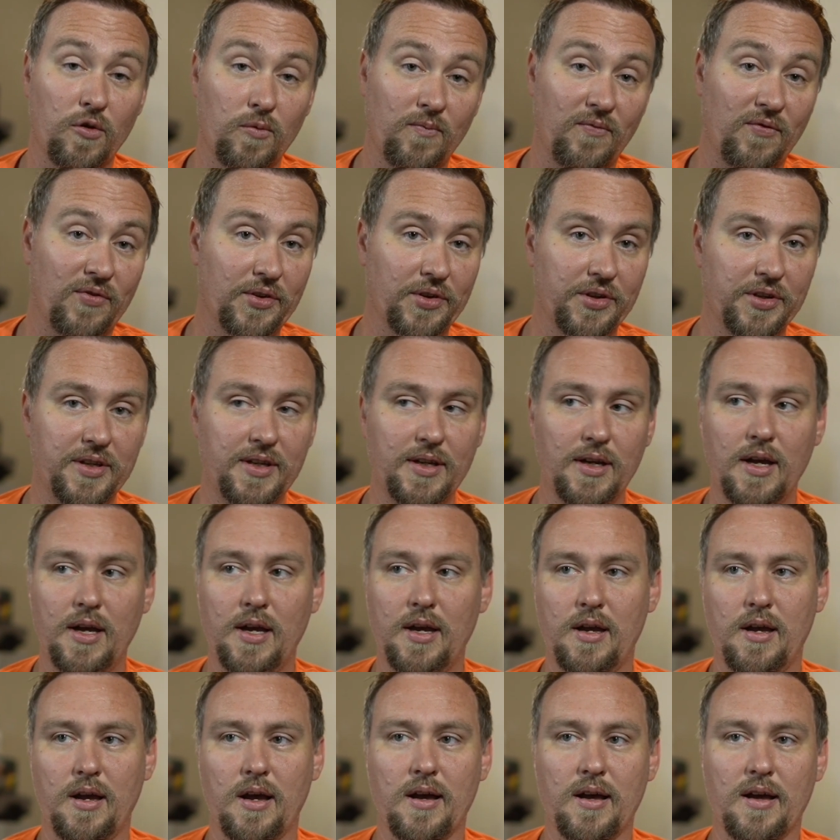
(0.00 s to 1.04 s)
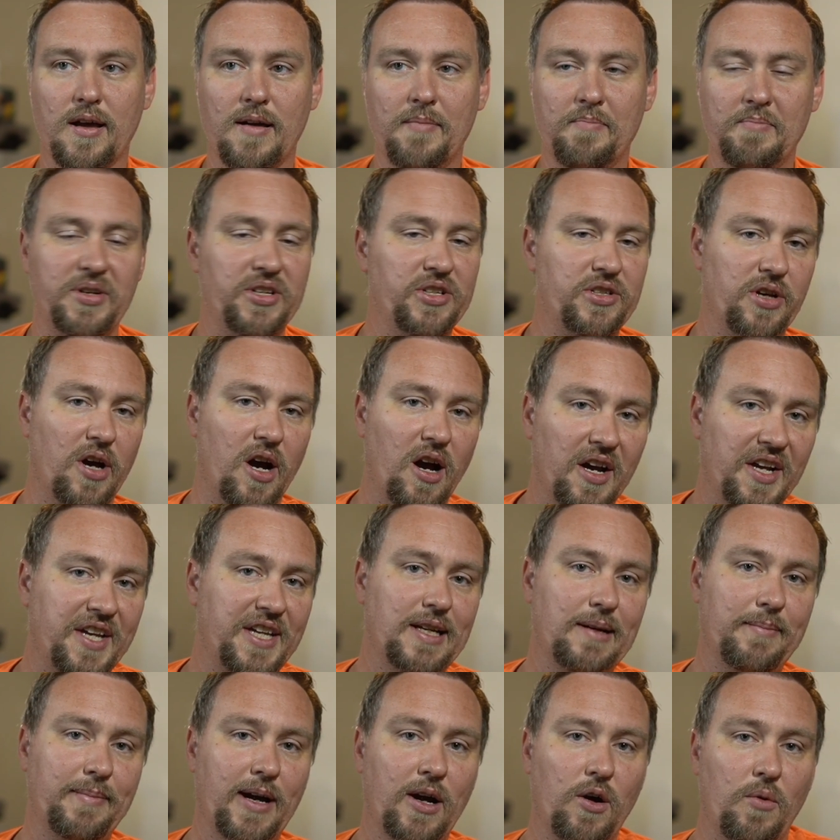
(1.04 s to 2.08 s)
hopefully, me
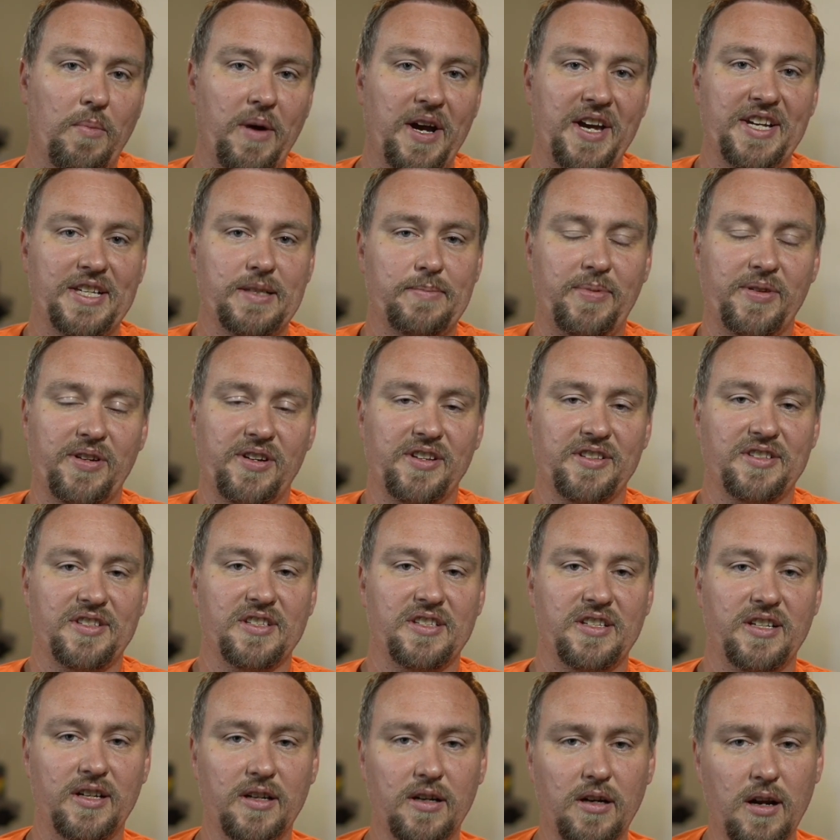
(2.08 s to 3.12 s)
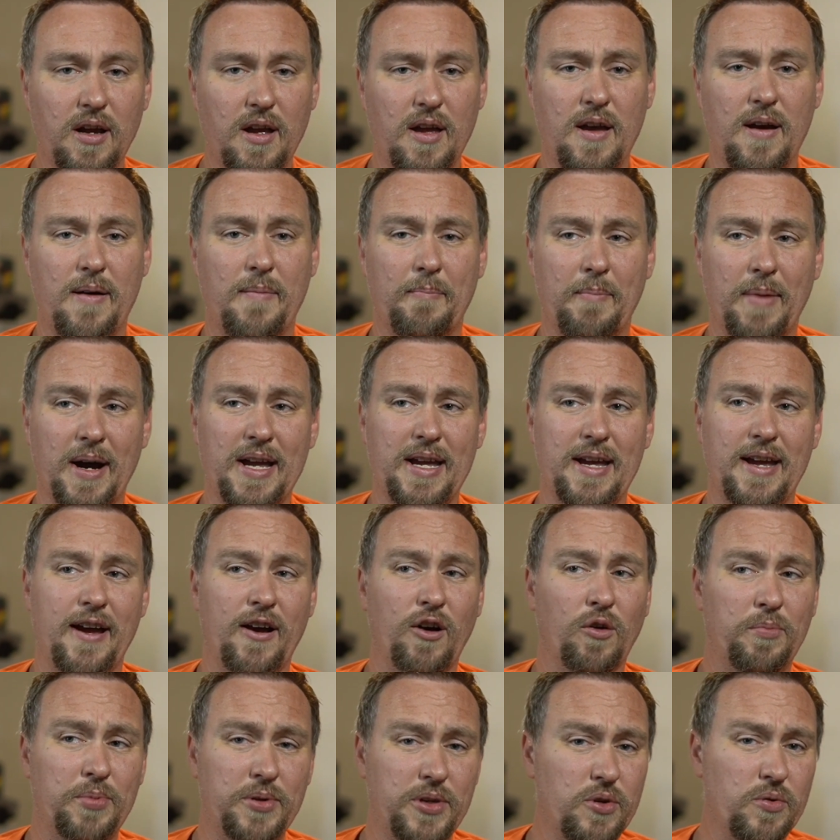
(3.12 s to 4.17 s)
talking about my experiences here might
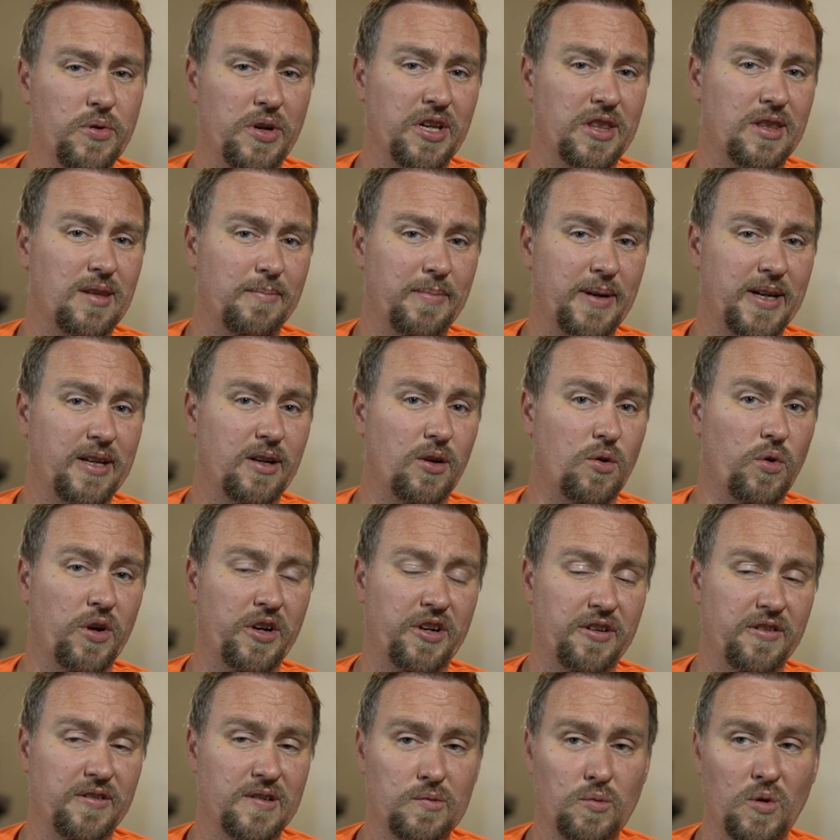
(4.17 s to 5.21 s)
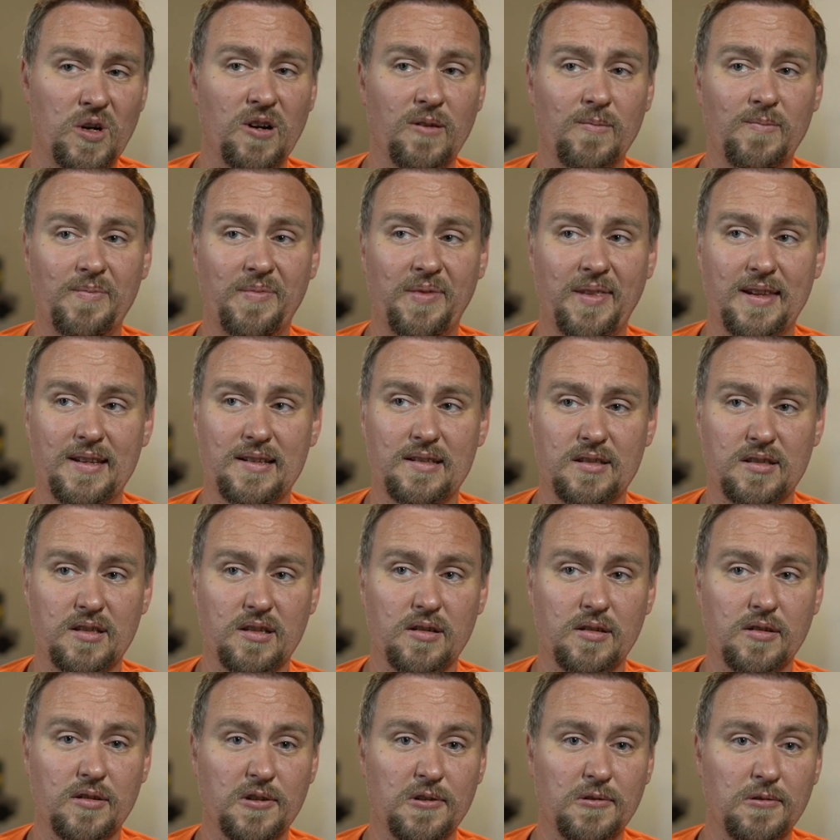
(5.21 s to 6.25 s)
help you get the beta quicker as well.
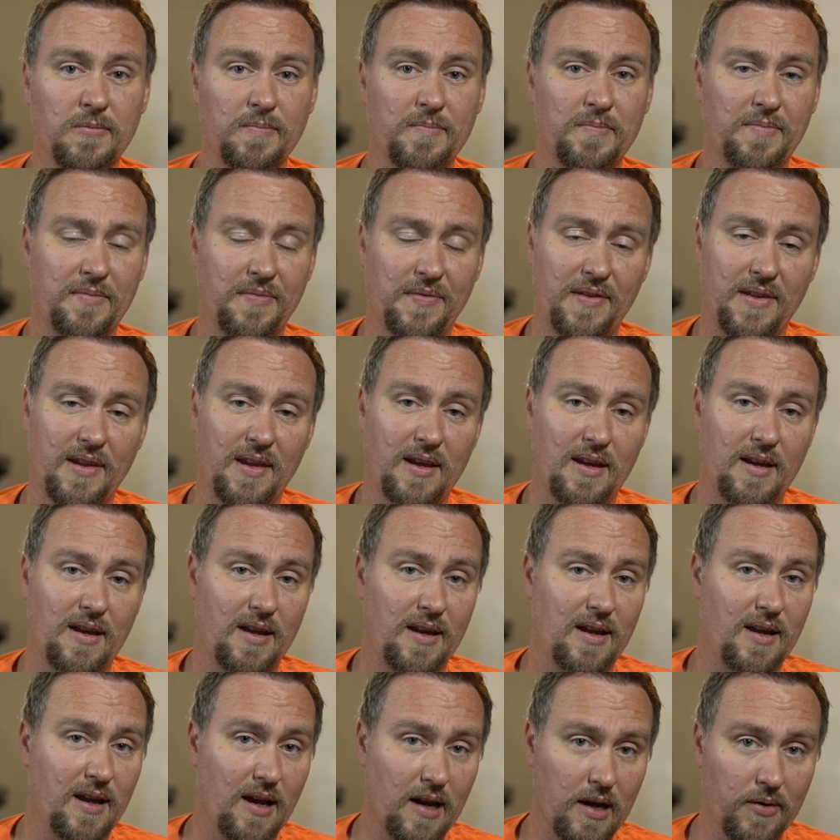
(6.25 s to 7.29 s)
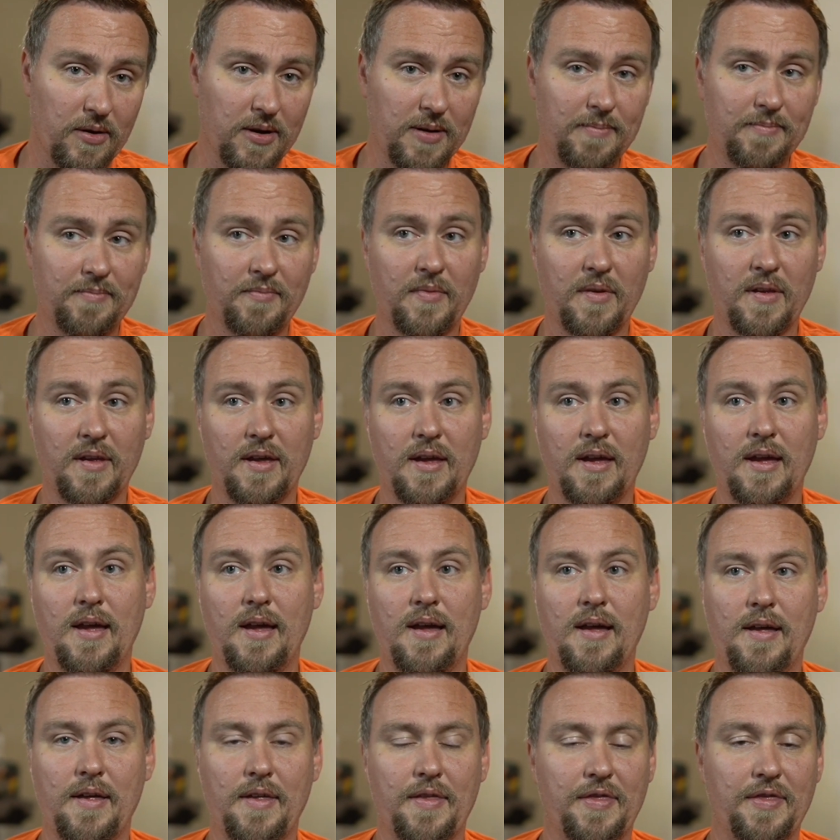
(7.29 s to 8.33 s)
So, anyway,
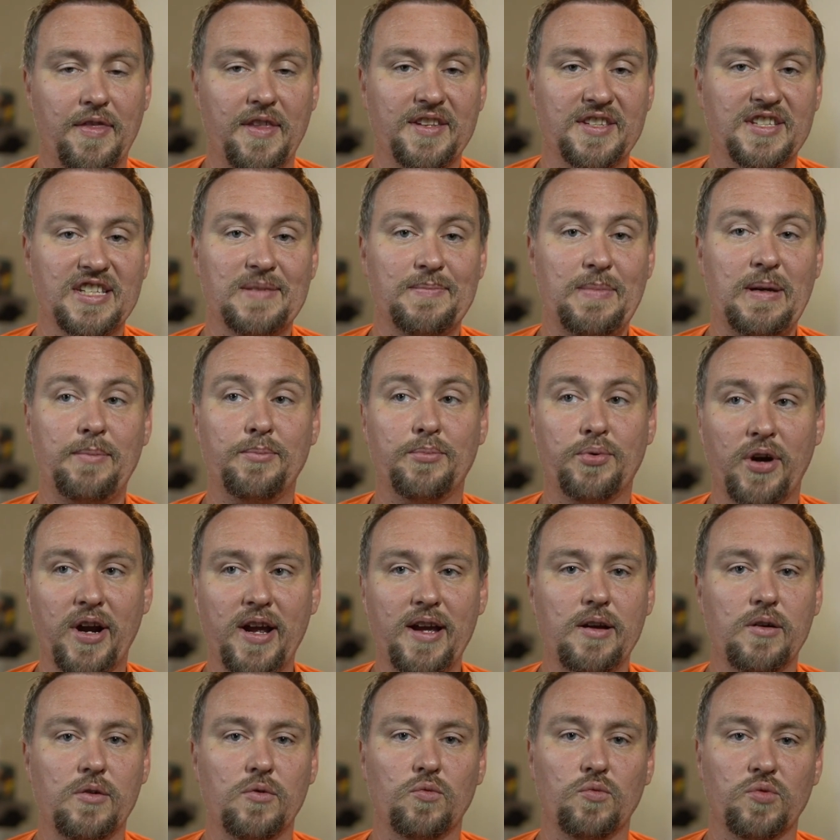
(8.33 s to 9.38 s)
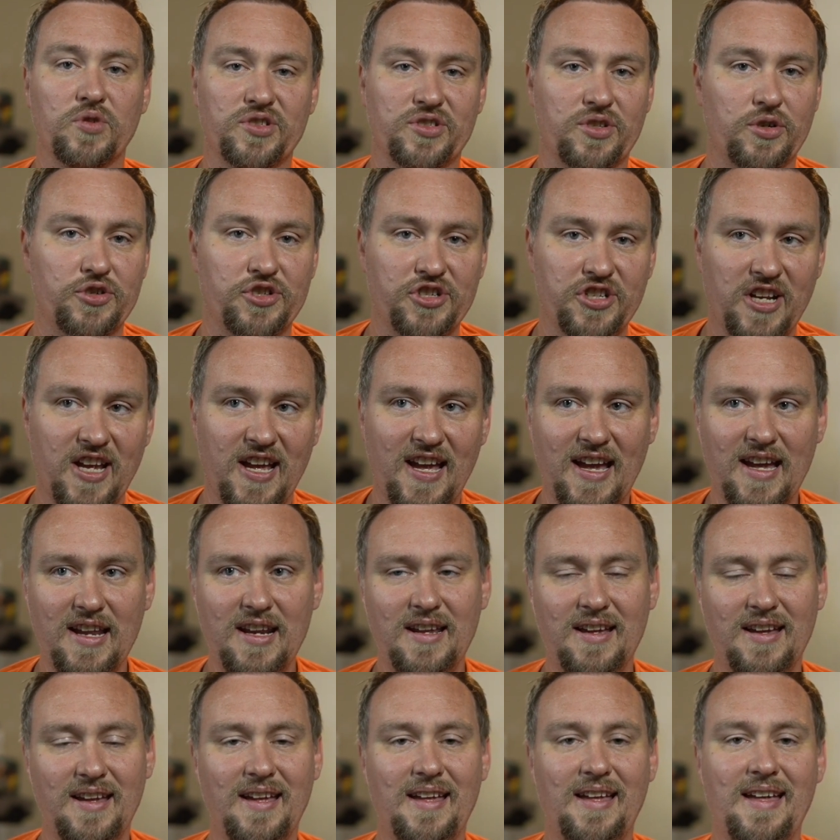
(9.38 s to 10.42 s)
this has been Brett with Surging
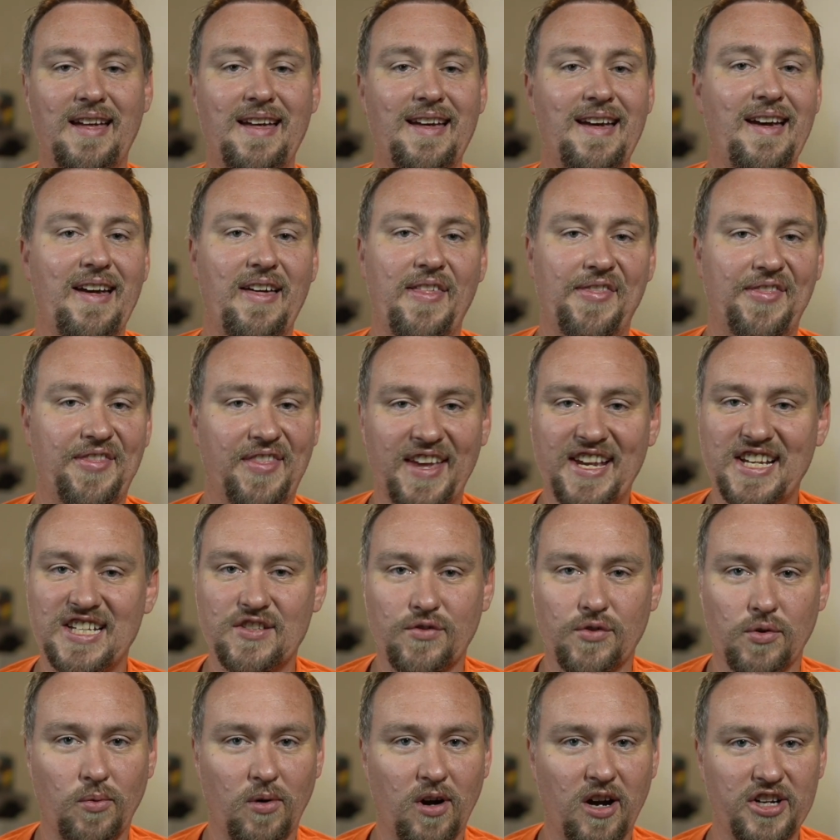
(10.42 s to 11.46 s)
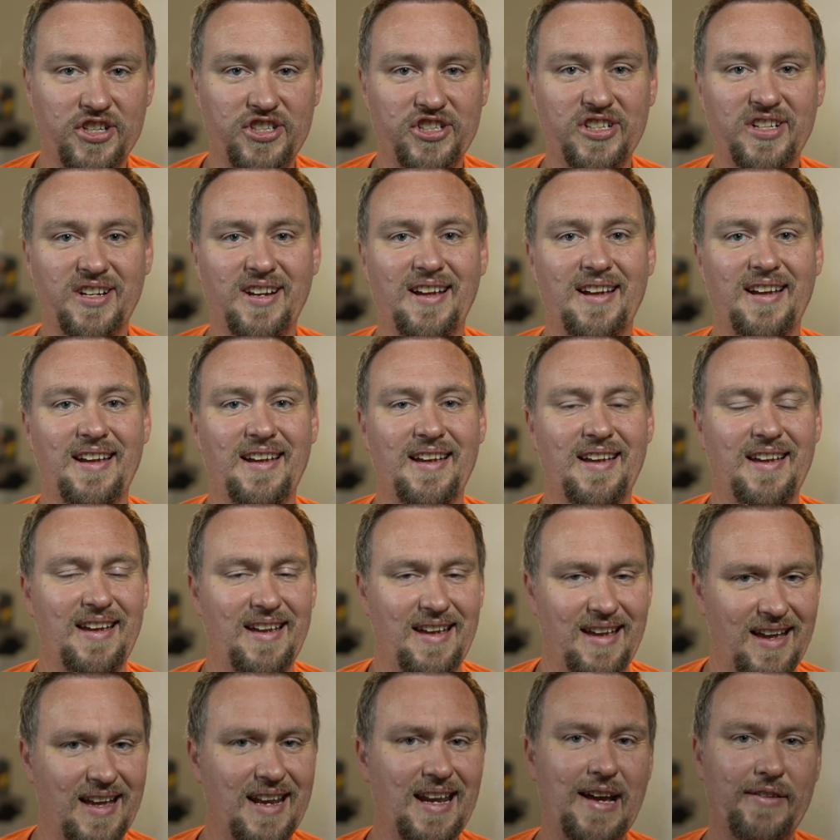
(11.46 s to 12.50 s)
Ahead. Thanks for watching,
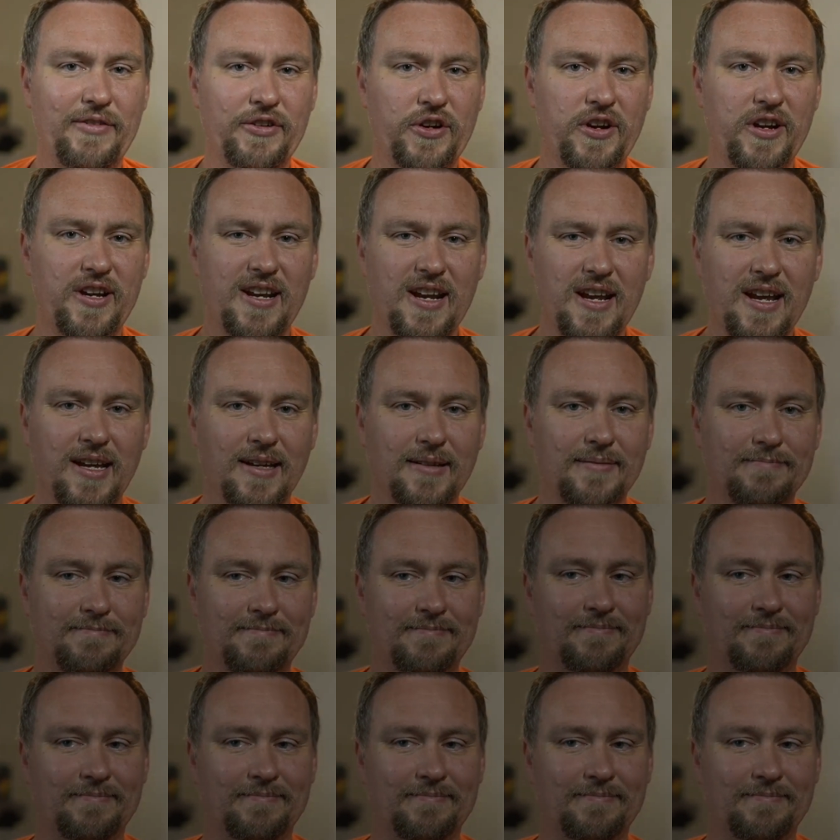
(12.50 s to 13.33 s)
and have a great day.